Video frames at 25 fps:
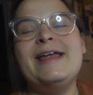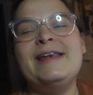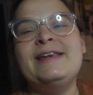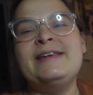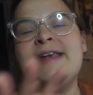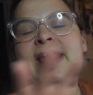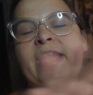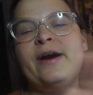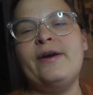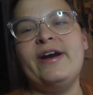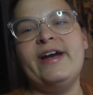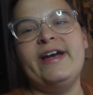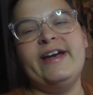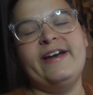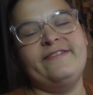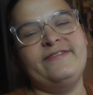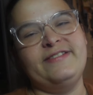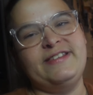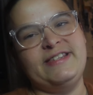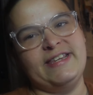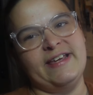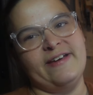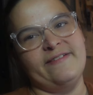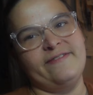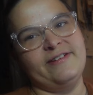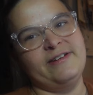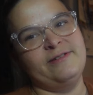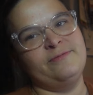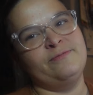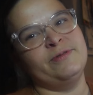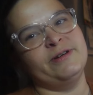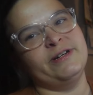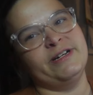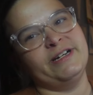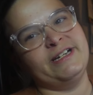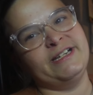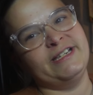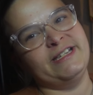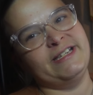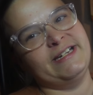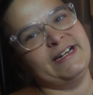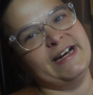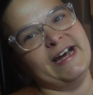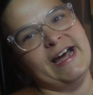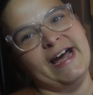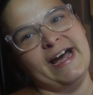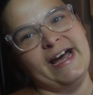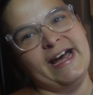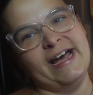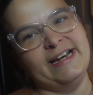now I have 7 books to
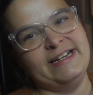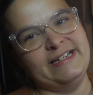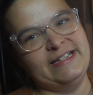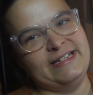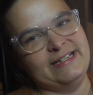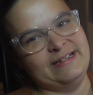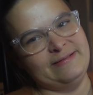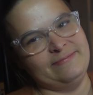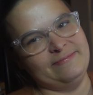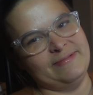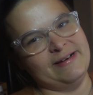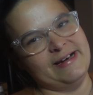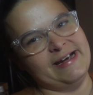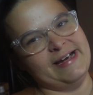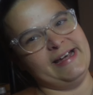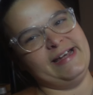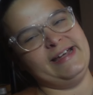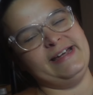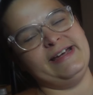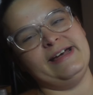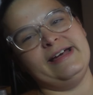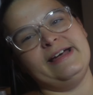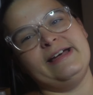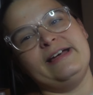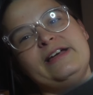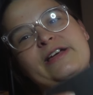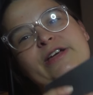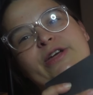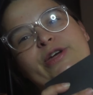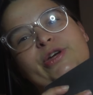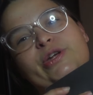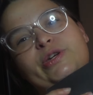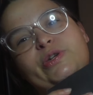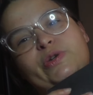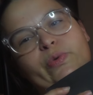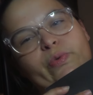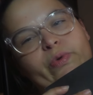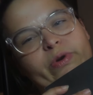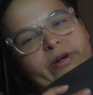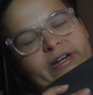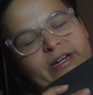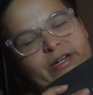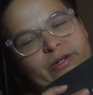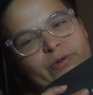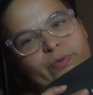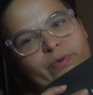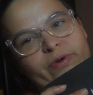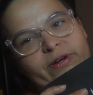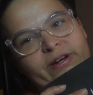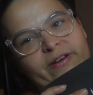add to my
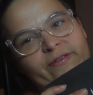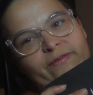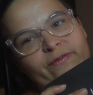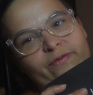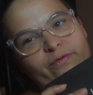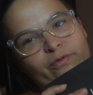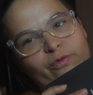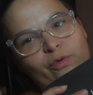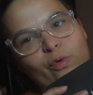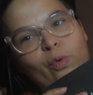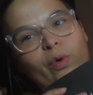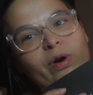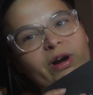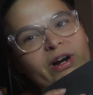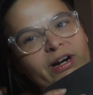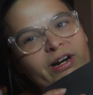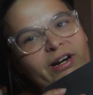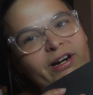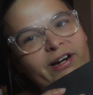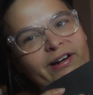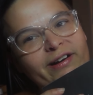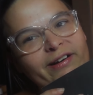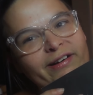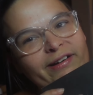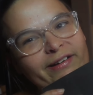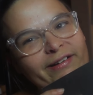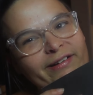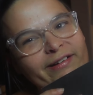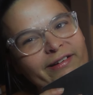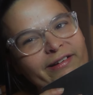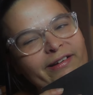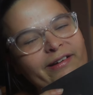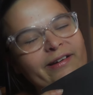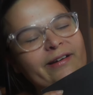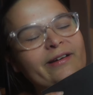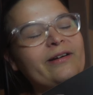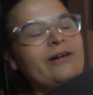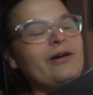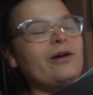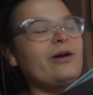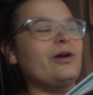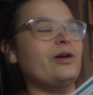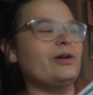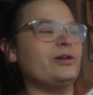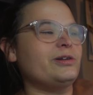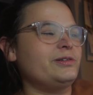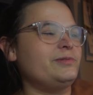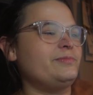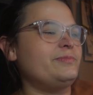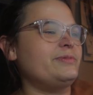2024
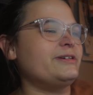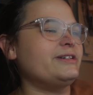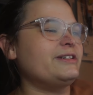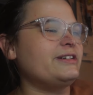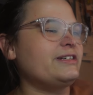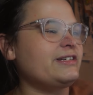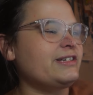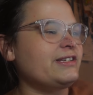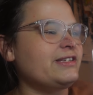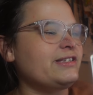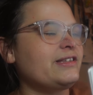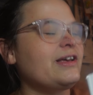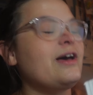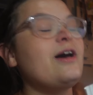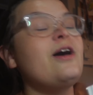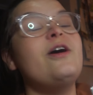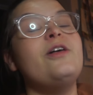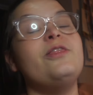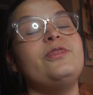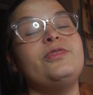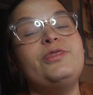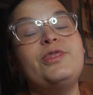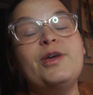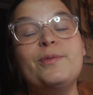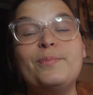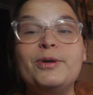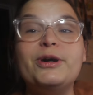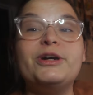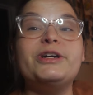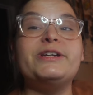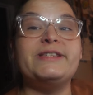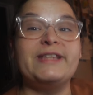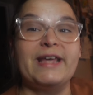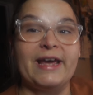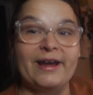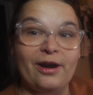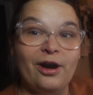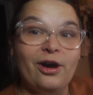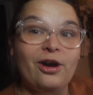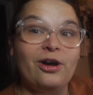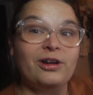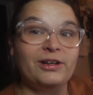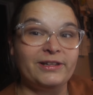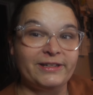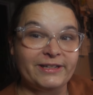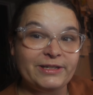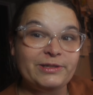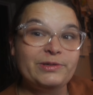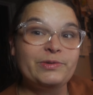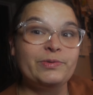hauled books. The books I
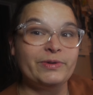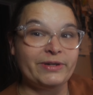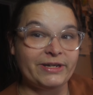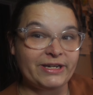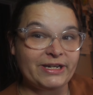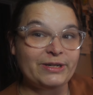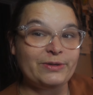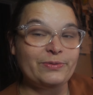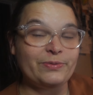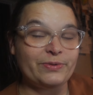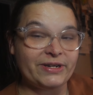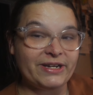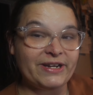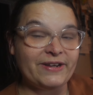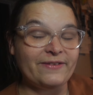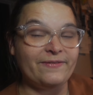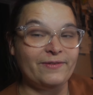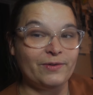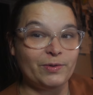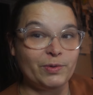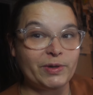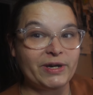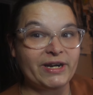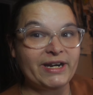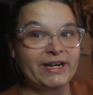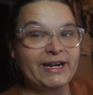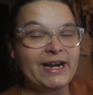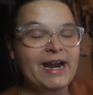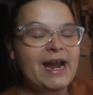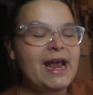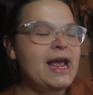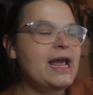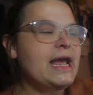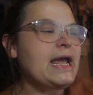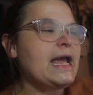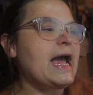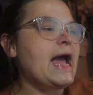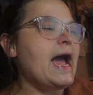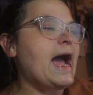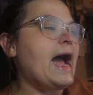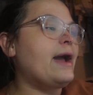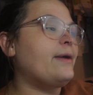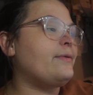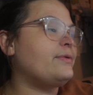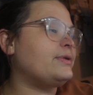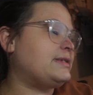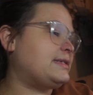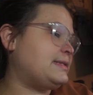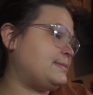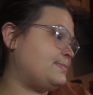hauled in 2024, I
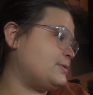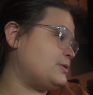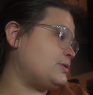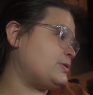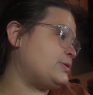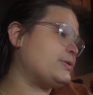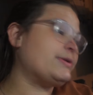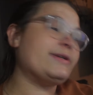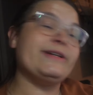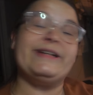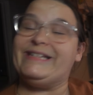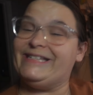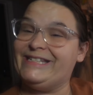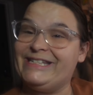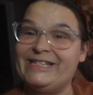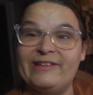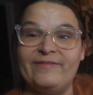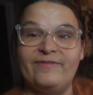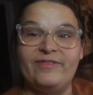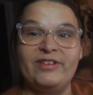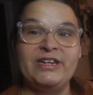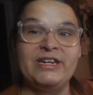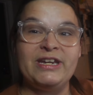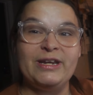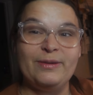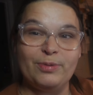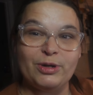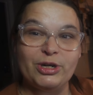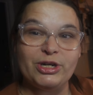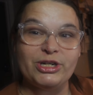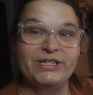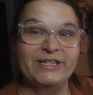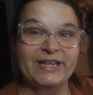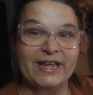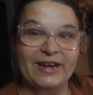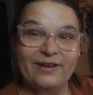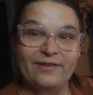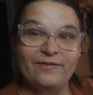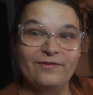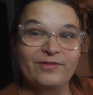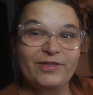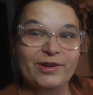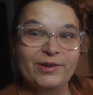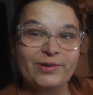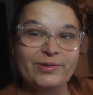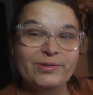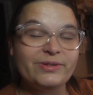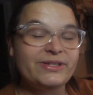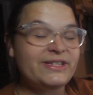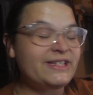was supposed to read 70% of
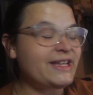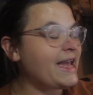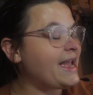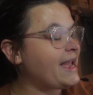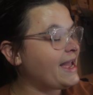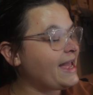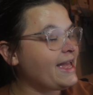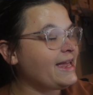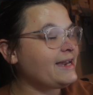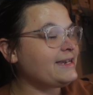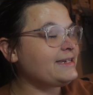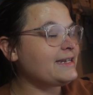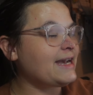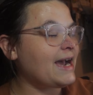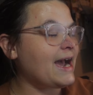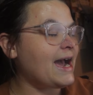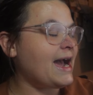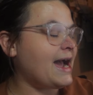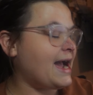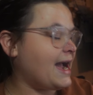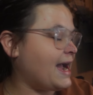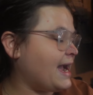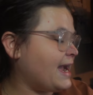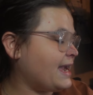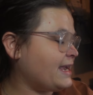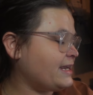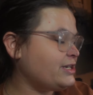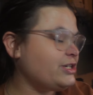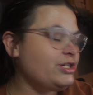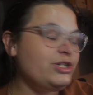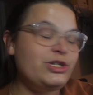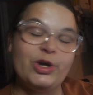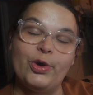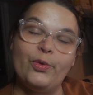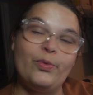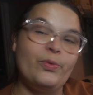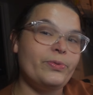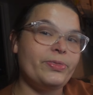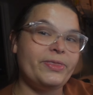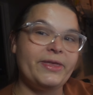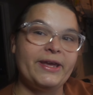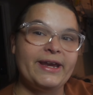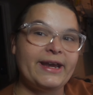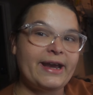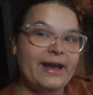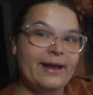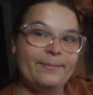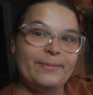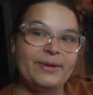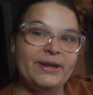those, and I don't
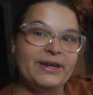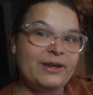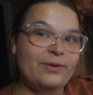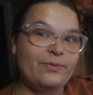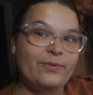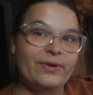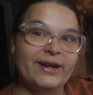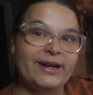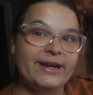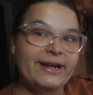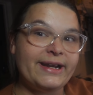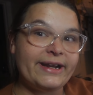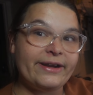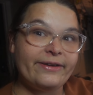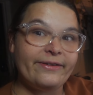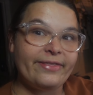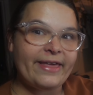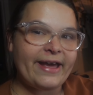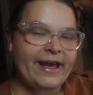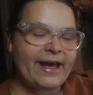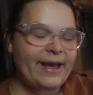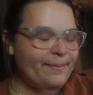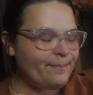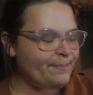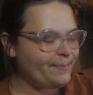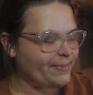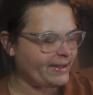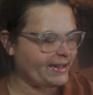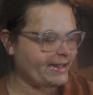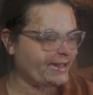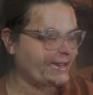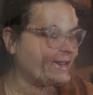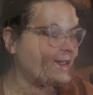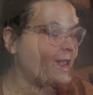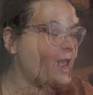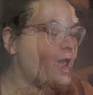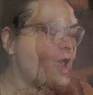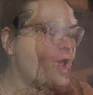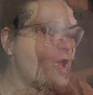think I'm anywhere near that, but